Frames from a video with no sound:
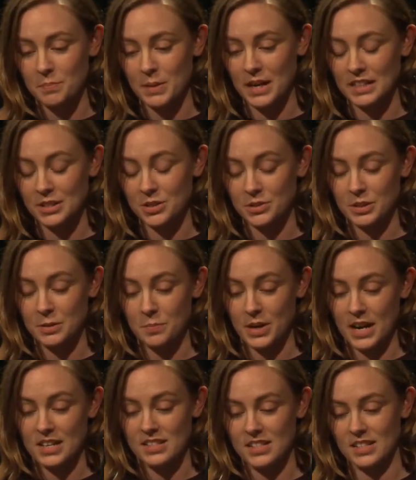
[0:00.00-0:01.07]
mainly doing
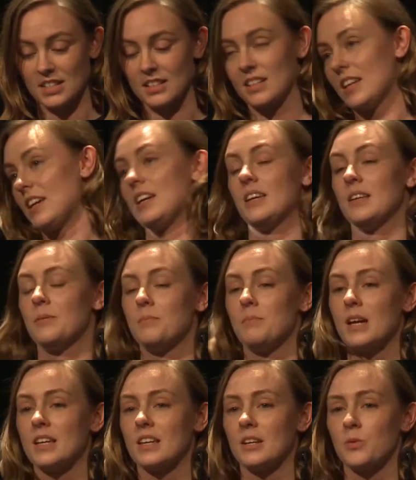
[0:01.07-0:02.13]
branding and
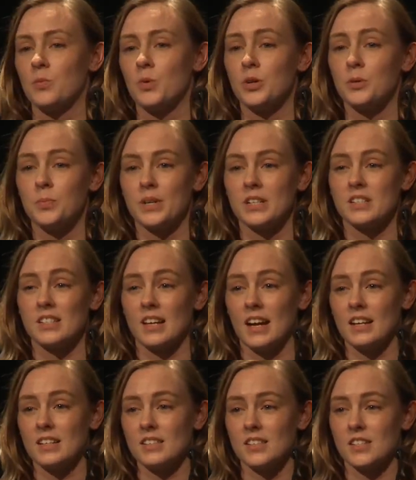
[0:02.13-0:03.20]
making WordPress
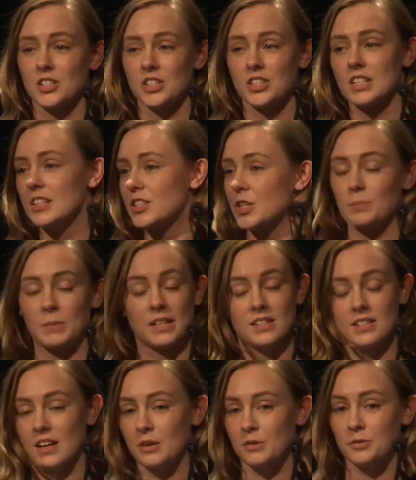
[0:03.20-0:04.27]
sites, just teaching
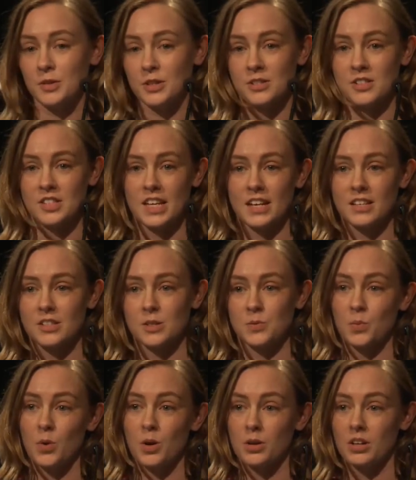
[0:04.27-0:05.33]
myself because that's
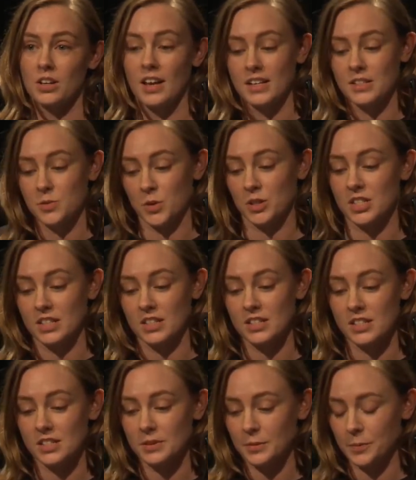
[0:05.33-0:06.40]
what clients
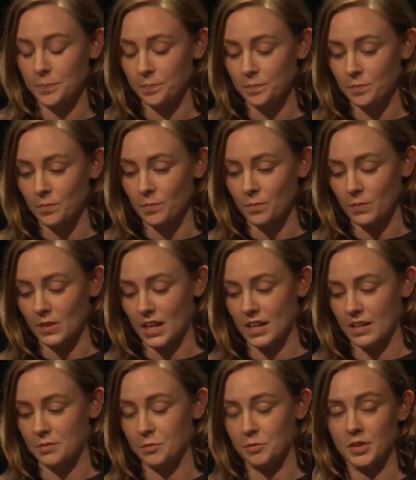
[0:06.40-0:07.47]
wanted.
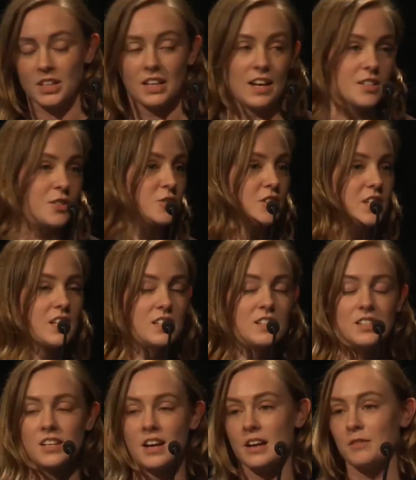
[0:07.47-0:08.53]
And for the last 3
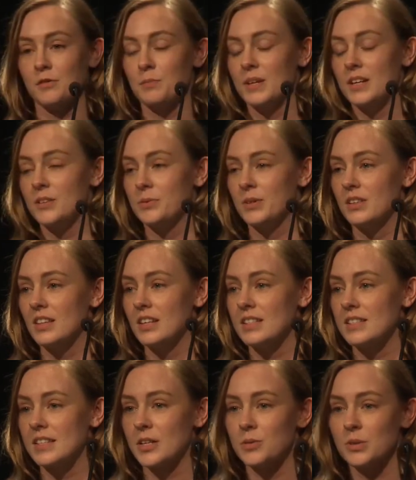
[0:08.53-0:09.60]
years, I've been with
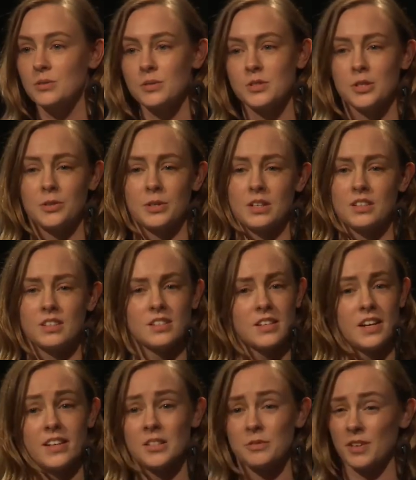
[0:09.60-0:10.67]
X Equals doing
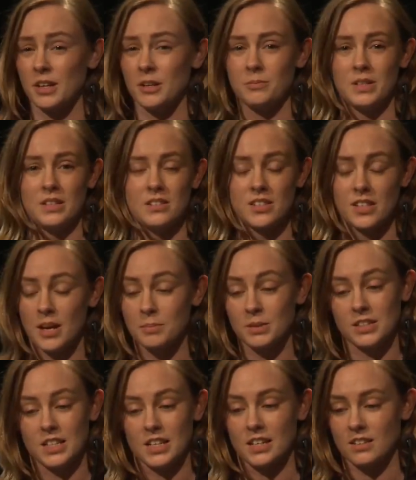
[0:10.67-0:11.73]
design, development, site
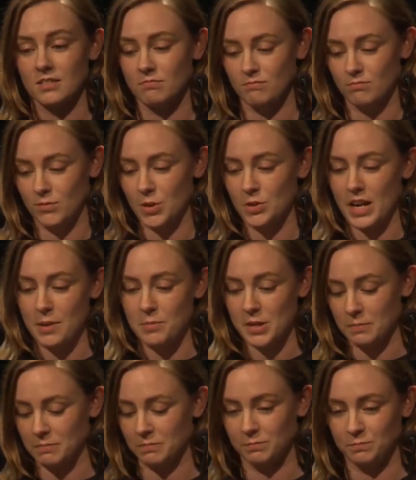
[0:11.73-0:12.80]
building, you name it.